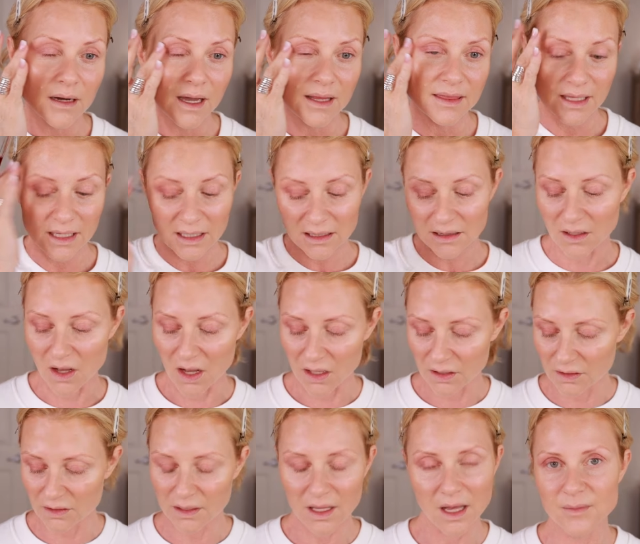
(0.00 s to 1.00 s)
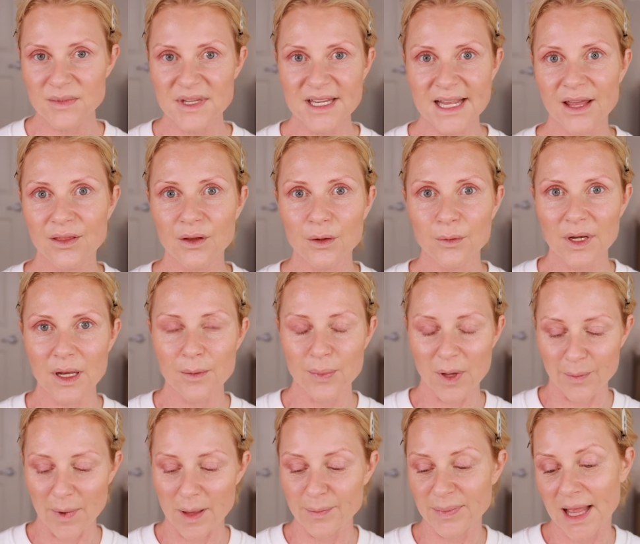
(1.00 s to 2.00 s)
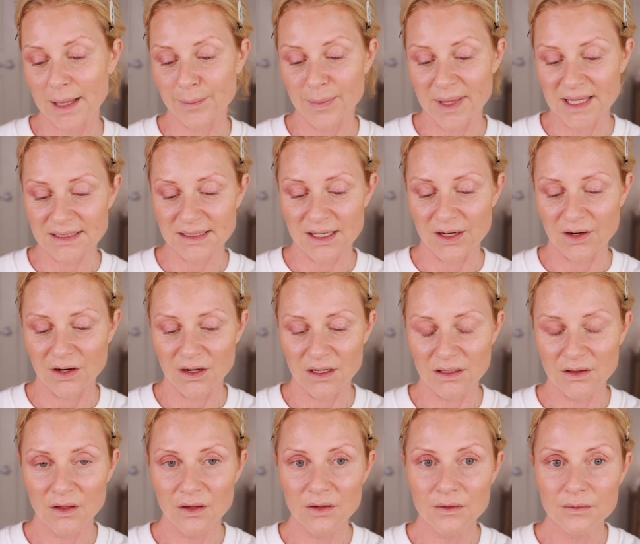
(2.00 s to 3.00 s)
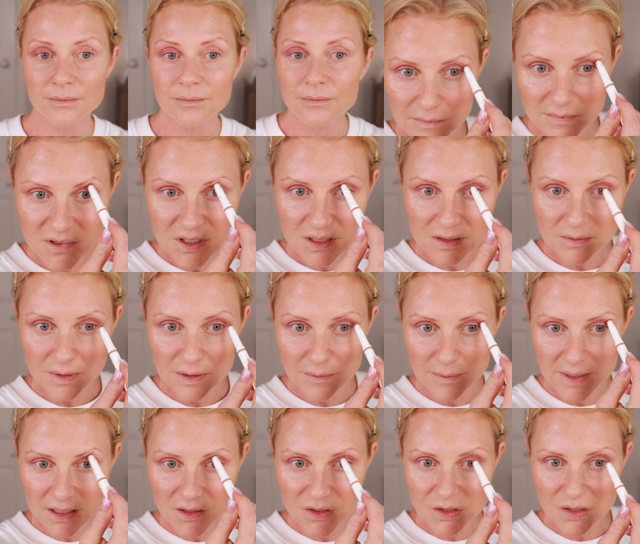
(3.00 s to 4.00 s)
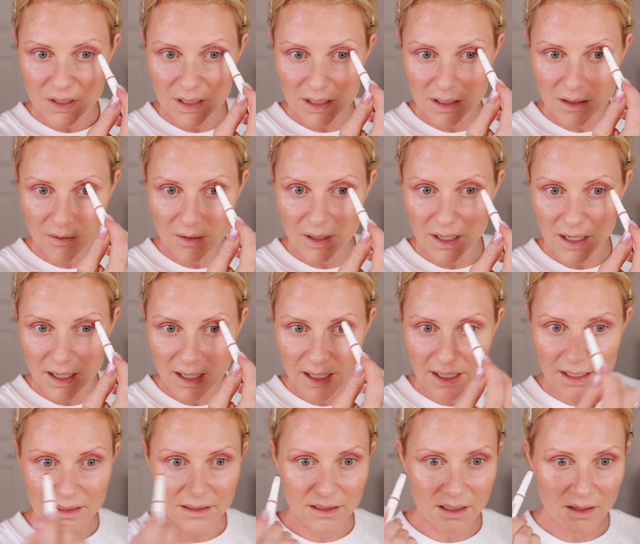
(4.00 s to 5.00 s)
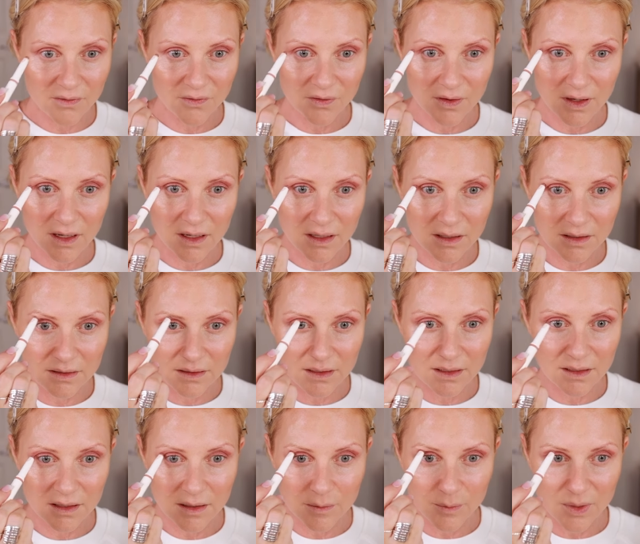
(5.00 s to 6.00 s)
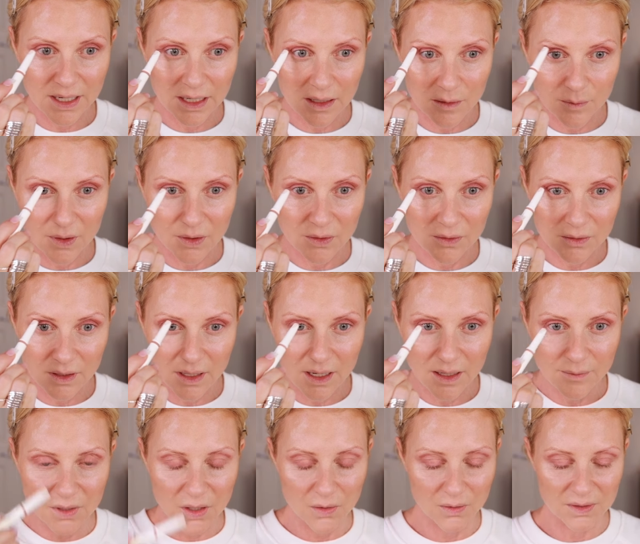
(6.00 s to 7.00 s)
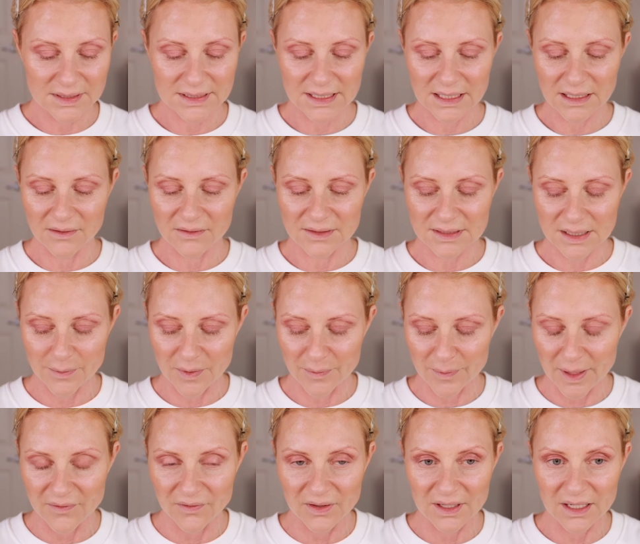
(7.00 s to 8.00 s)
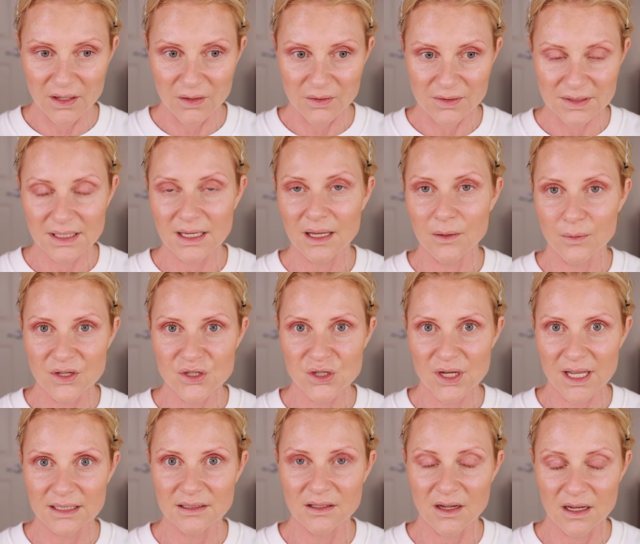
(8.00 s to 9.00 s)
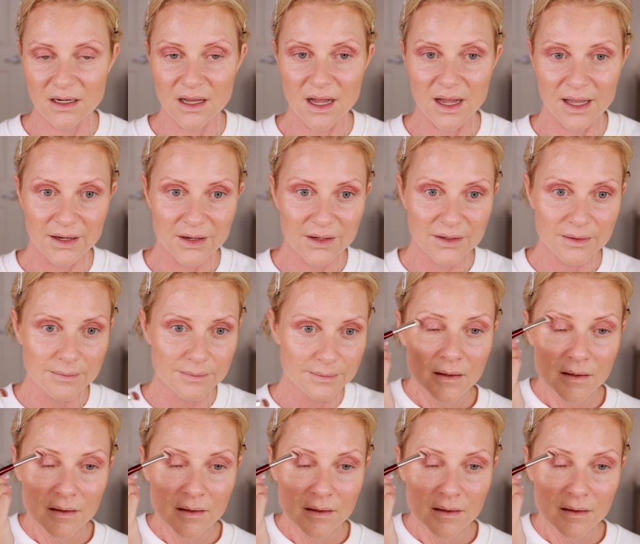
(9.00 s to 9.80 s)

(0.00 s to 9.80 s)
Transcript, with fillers: I think it'll all come together when I put my black mascara on, though. Just want to make sure I go high enough on the brow bone. I'm noticing in some of my videos that I wish I had gone higher.